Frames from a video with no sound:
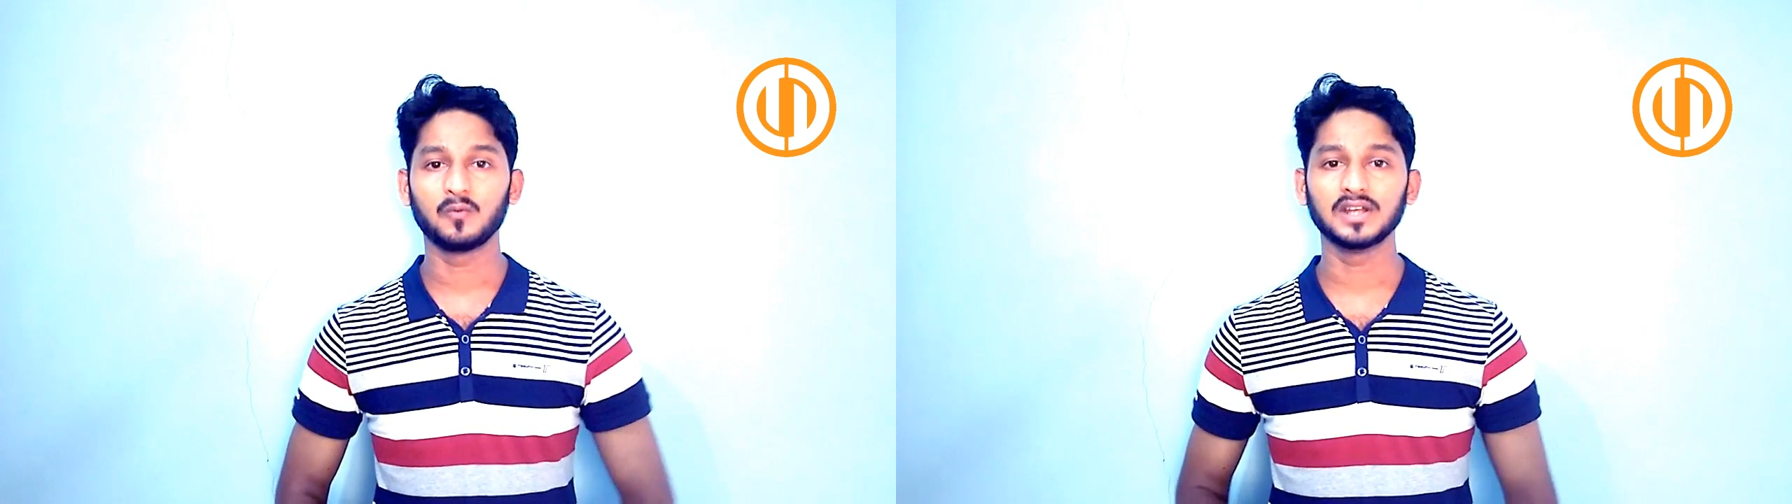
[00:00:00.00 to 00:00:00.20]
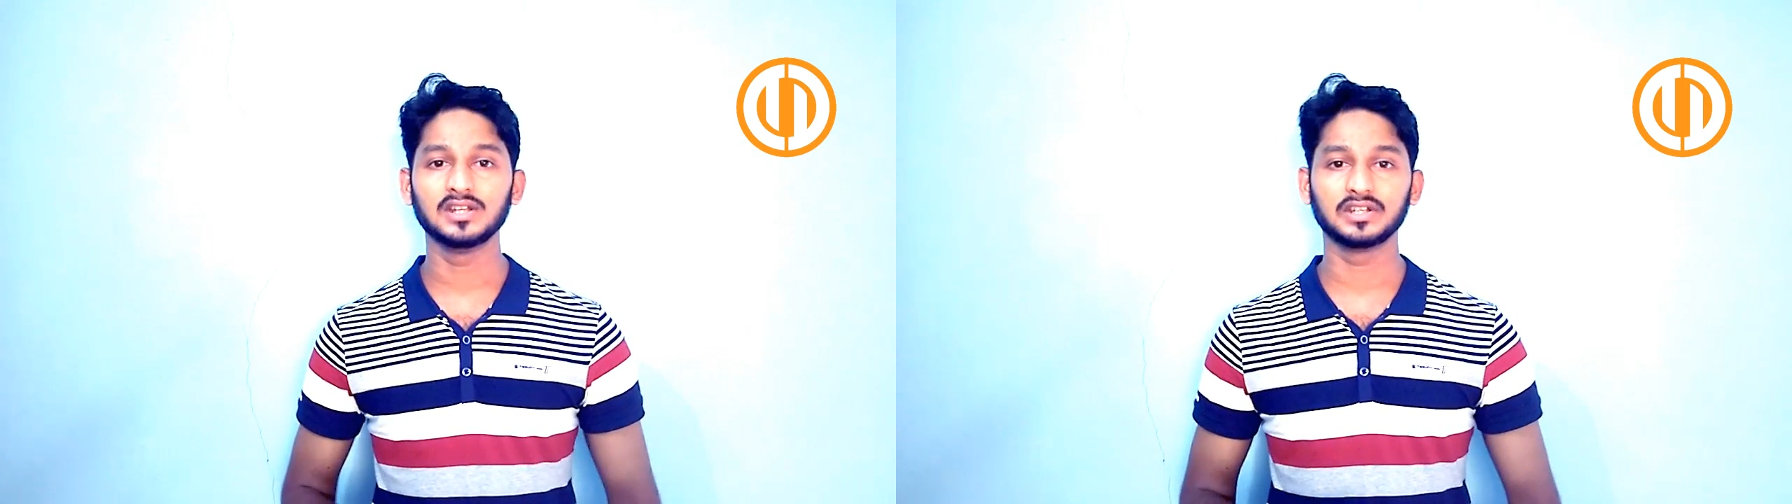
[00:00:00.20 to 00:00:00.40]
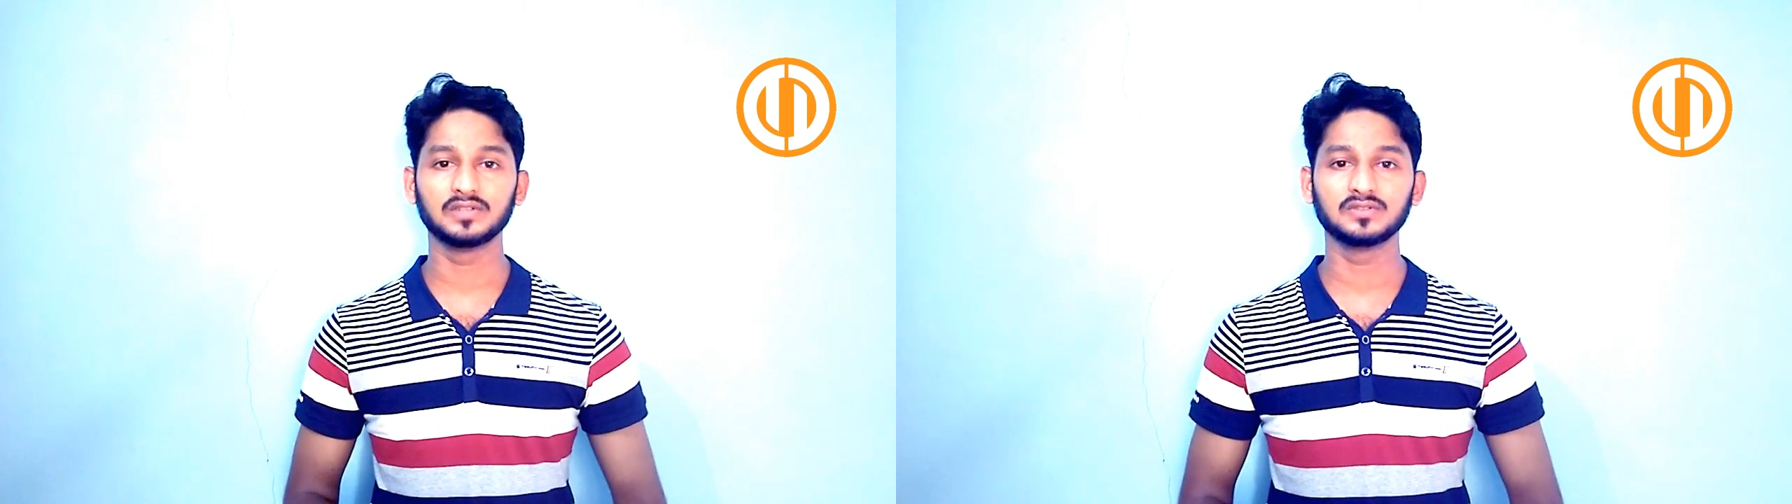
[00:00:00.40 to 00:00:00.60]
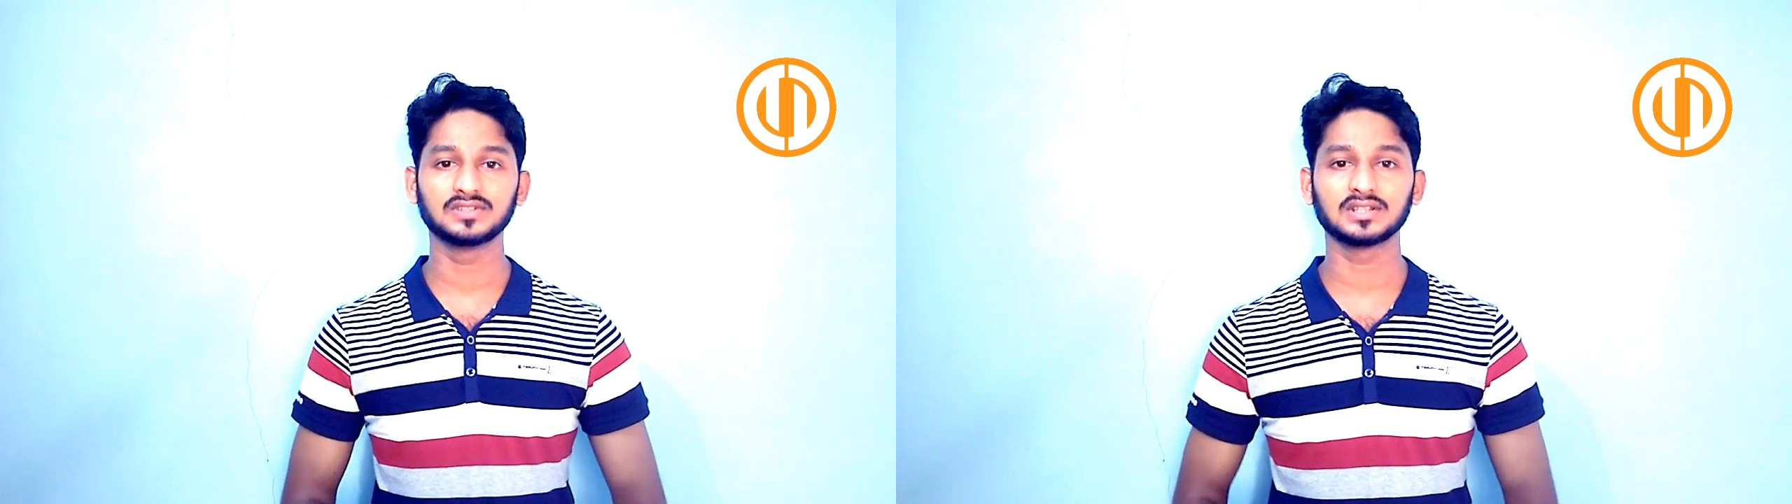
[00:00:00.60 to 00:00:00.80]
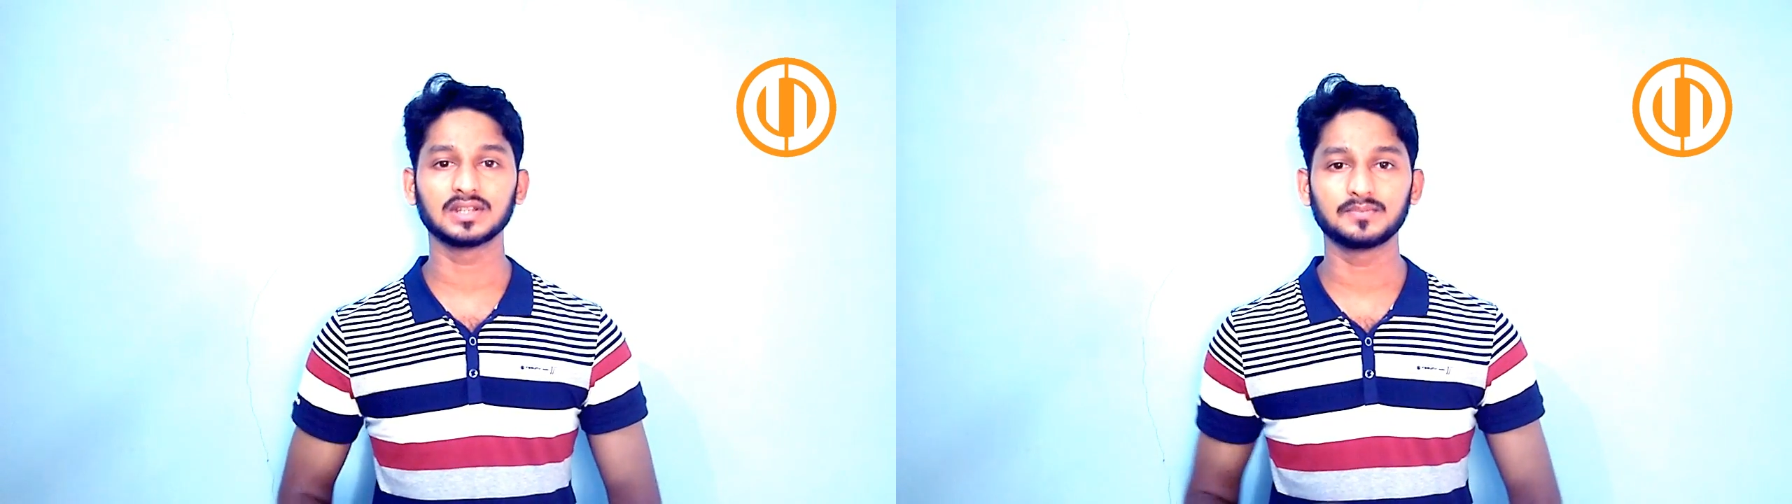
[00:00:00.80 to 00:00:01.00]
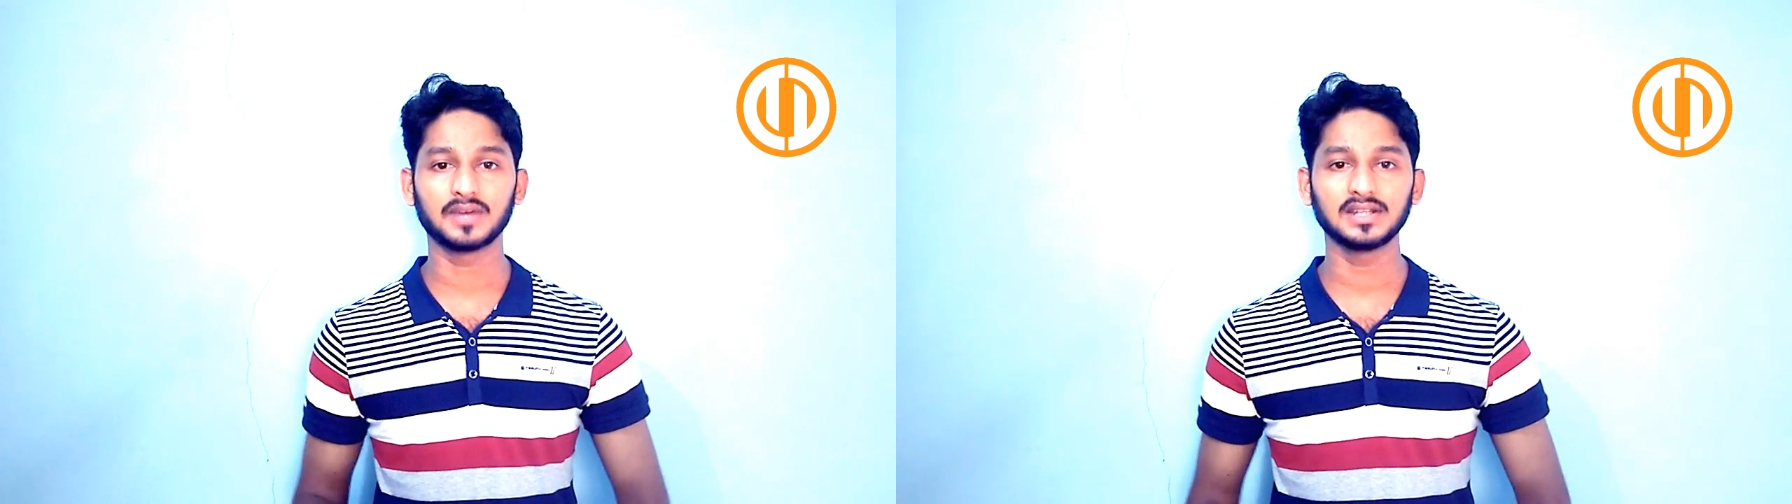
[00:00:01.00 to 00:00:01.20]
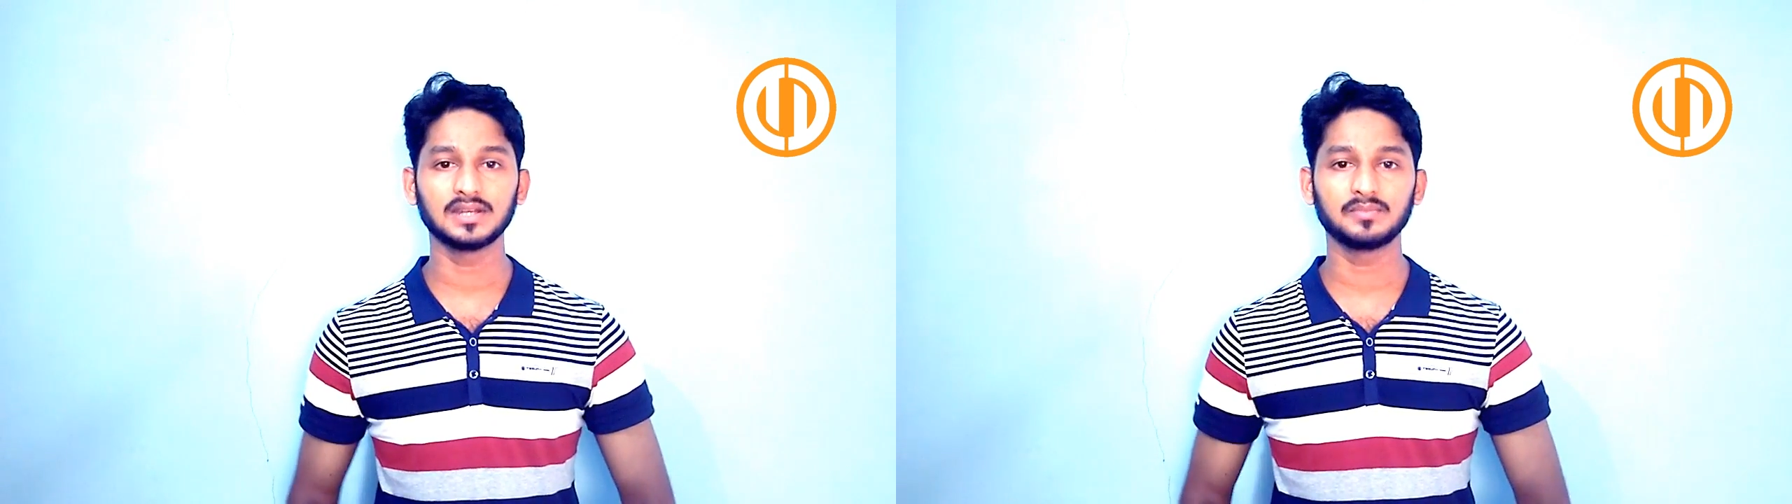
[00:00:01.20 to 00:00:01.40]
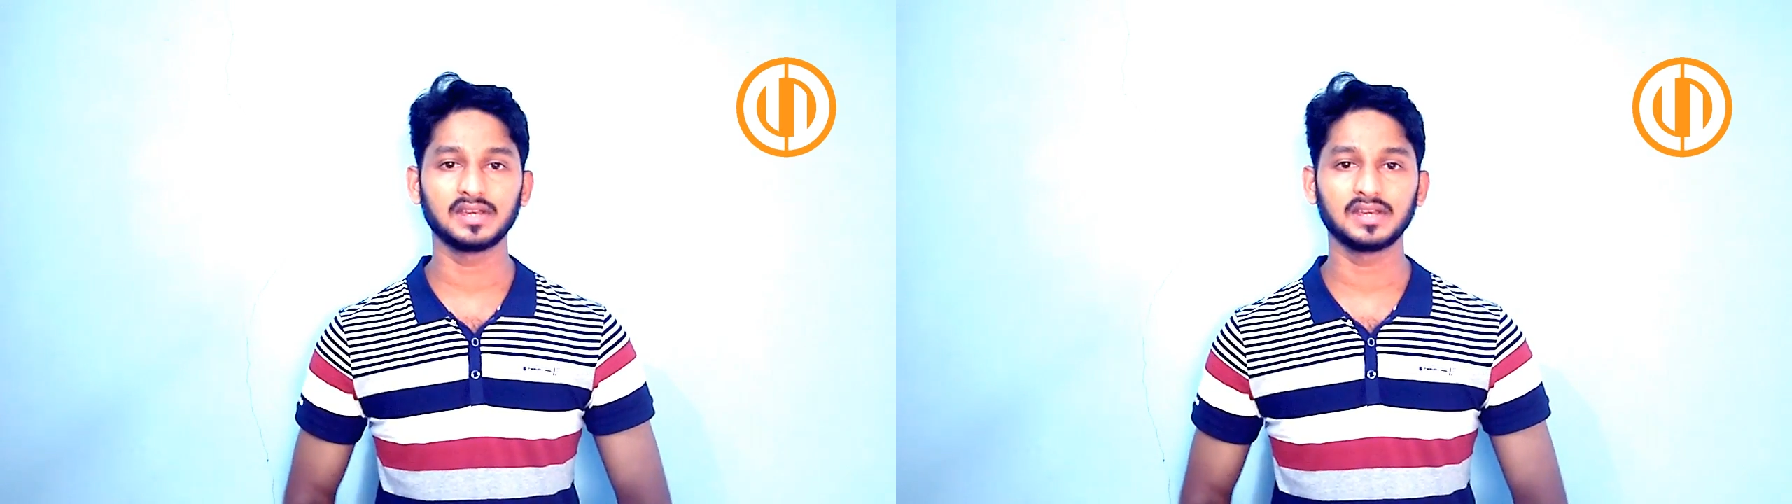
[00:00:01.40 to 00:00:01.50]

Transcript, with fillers: while you're using third-party